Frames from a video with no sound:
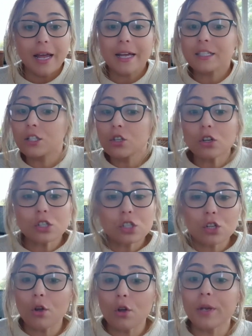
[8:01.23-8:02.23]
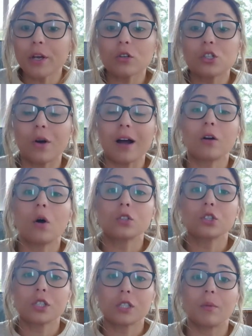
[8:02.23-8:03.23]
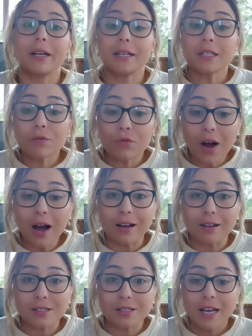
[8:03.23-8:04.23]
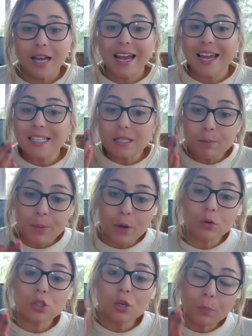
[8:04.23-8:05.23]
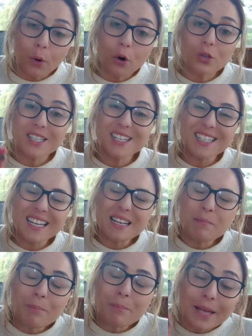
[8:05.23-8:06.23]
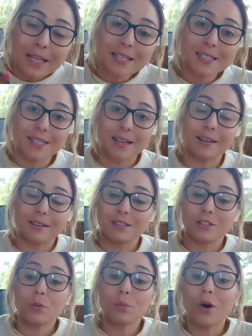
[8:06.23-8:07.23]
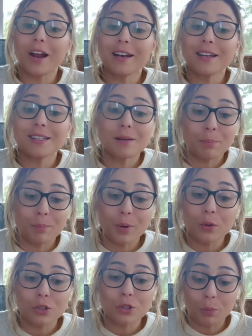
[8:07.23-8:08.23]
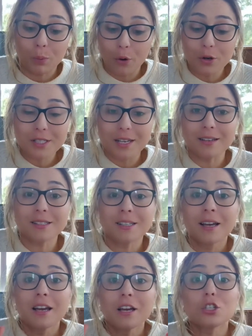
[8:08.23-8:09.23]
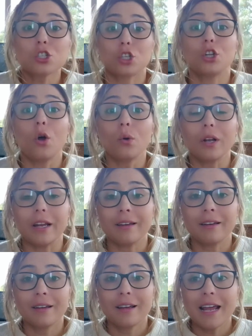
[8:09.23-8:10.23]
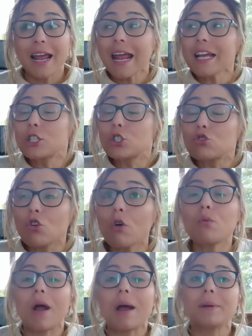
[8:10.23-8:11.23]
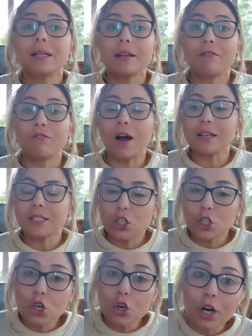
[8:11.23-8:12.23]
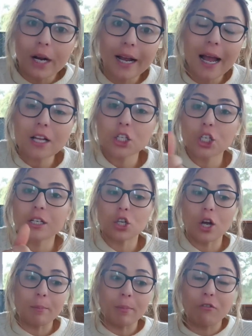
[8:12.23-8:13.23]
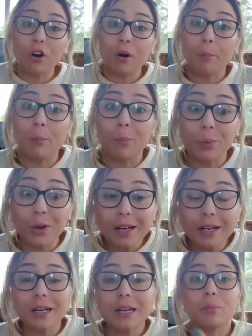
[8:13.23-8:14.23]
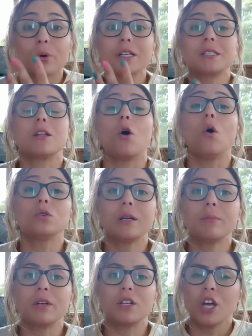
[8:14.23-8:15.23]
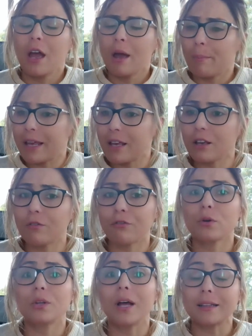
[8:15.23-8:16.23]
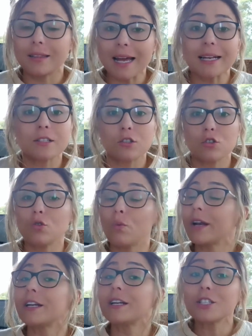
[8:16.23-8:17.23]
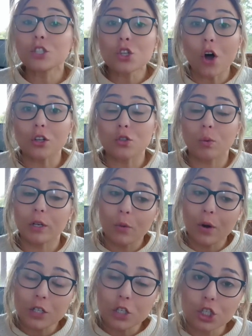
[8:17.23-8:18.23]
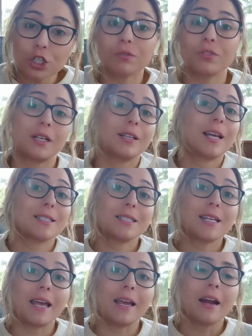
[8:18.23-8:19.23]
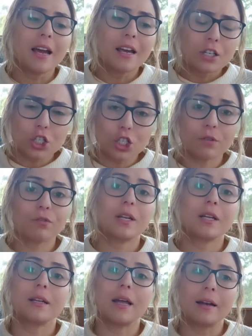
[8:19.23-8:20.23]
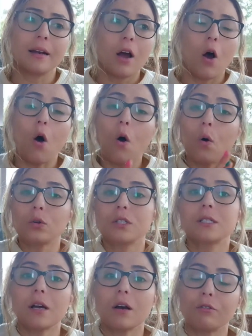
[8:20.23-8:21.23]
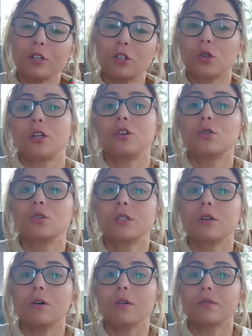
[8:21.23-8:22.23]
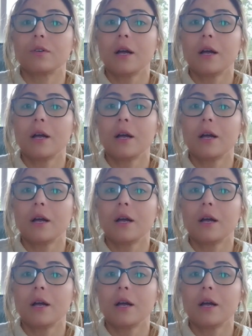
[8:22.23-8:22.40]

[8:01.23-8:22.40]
It's not slow because your unconscious mind is fast. It's built to process in milliseconds. Your brain isn't built to process slowly. It's so rapidly fast. You got to catch it in time before it bluntly brings the old image, making you feel like that is you when it is not, when you are shifting that state, shifting that old self into the new self.